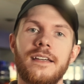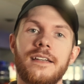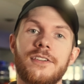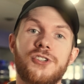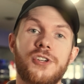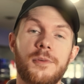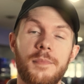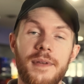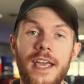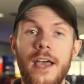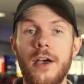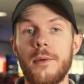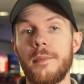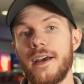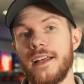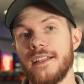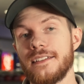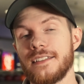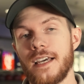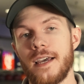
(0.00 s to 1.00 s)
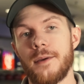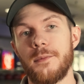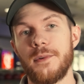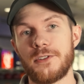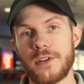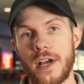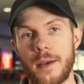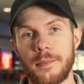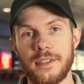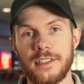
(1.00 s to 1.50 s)
Should be out by the time we
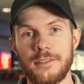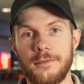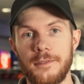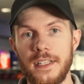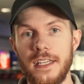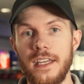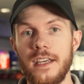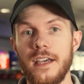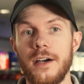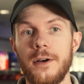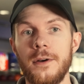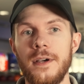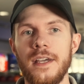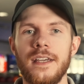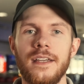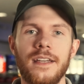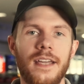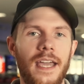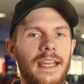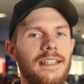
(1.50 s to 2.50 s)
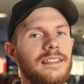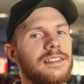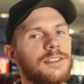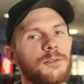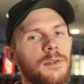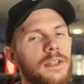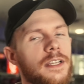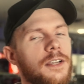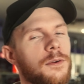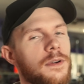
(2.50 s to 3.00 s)
drop this video. Ace is
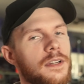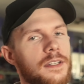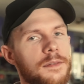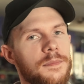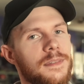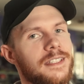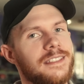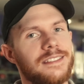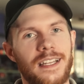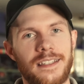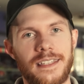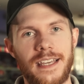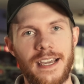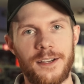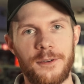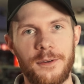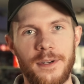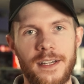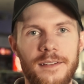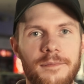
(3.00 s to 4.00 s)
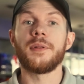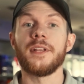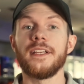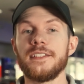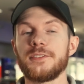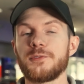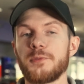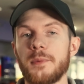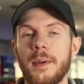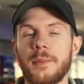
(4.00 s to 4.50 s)
really quick, but he's not that quick.
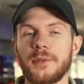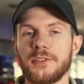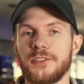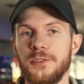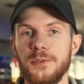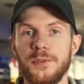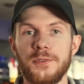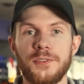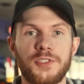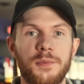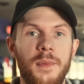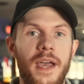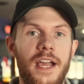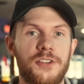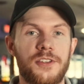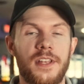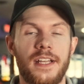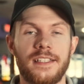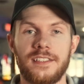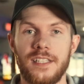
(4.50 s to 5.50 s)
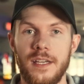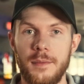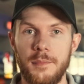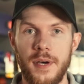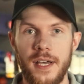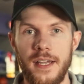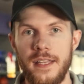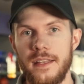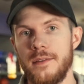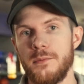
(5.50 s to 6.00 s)
Please remember to smash that sub
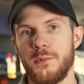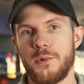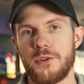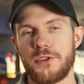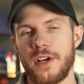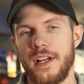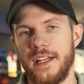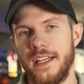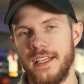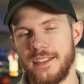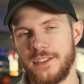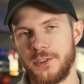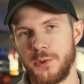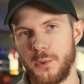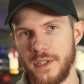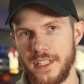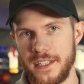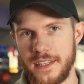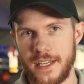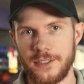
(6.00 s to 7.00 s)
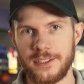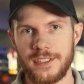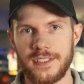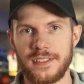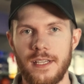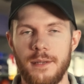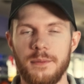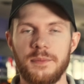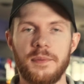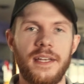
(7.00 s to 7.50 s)
button. We're trying to hit 20,000
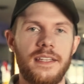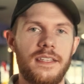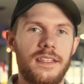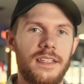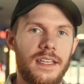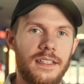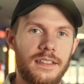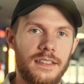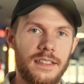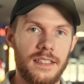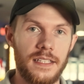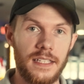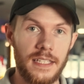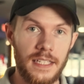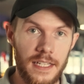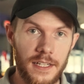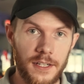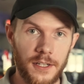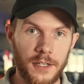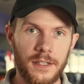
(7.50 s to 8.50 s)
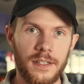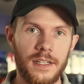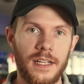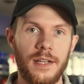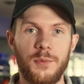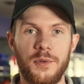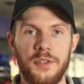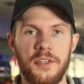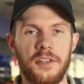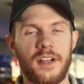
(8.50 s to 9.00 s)
subs by the end of the year,
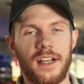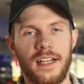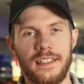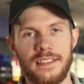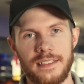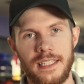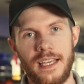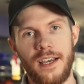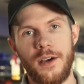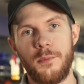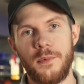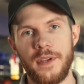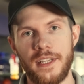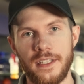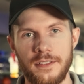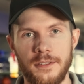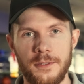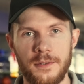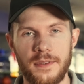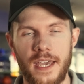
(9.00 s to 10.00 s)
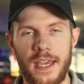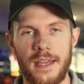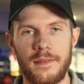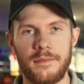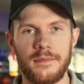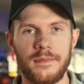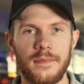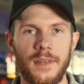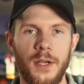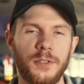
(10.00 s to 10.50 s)
and with your guys' help, we can do that.
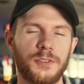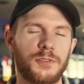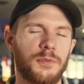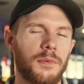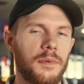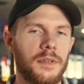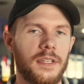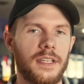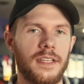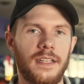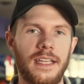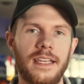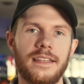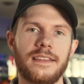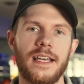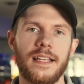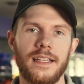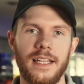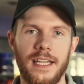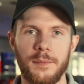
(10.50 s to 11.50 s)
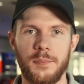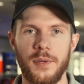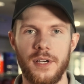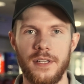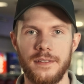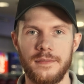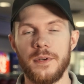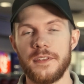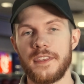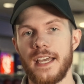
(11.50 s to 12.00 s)
Also remember to hit that like
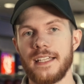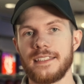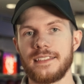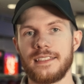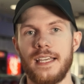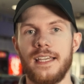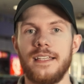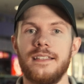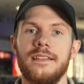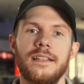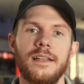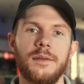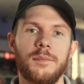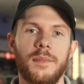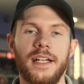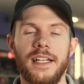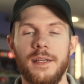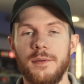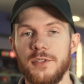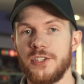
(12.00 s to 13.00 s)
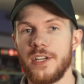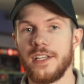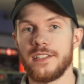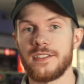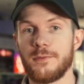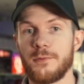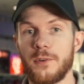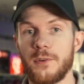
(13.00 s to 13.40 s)
button. With that said, my name is Jason